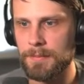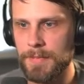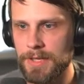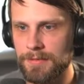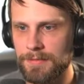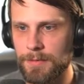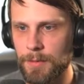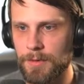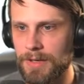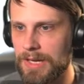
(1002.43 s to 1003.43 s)

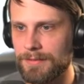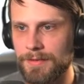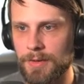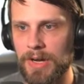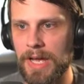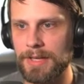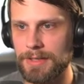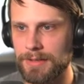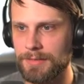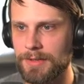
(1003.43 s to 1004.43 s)
for a
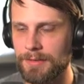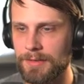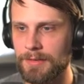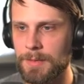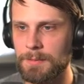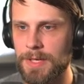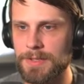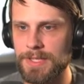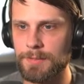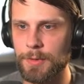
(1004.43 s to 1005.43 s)
variety of reasons, but
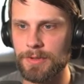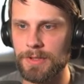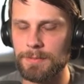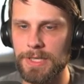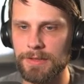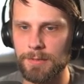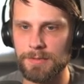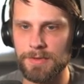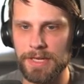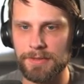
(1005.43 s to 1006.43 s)
most importantly because we've
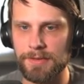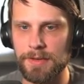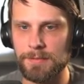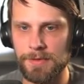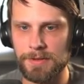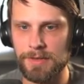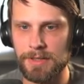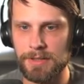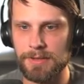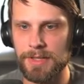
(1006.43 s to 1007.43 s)
got some fixing
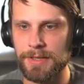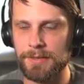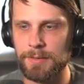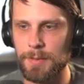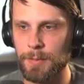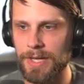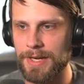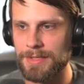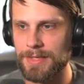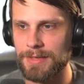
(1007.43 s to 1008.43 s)
in the lands, but we
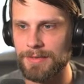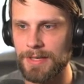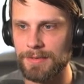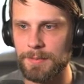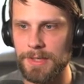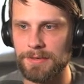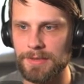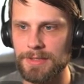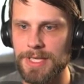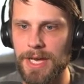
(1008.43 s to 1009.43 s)
actually have X spells at
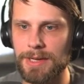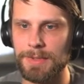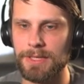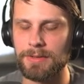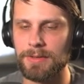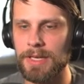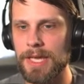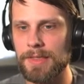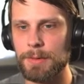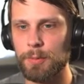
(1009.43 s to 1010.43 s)
the top end
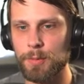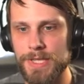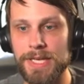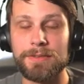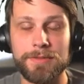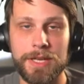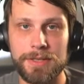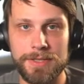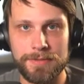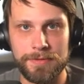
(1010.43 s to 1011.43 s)
that take
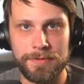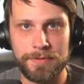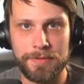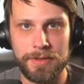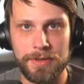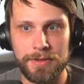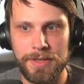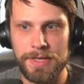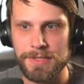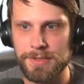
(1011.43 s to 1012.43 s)
advantage of the
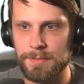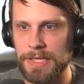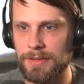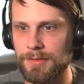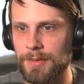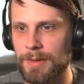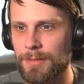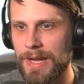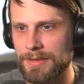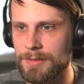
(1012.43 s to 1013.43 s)
extra mana, so I'd
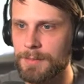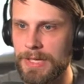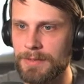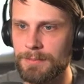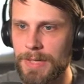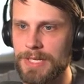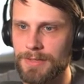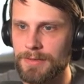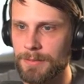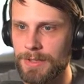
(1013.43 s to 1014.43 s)
rather make
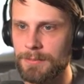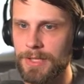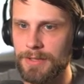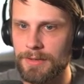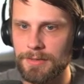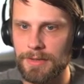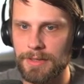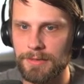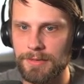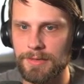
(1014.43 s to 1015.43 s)
sure that we can play those
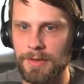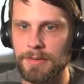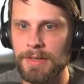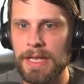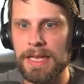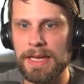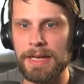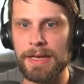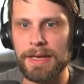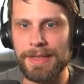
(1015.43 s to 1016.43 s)
lands. So
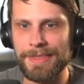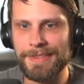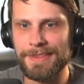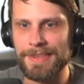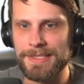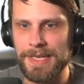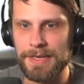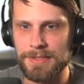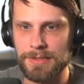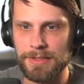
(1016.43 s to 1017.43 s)
I think that's
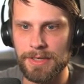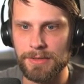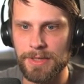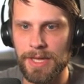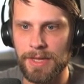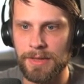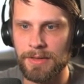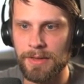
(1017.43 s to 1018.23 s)
actually okay.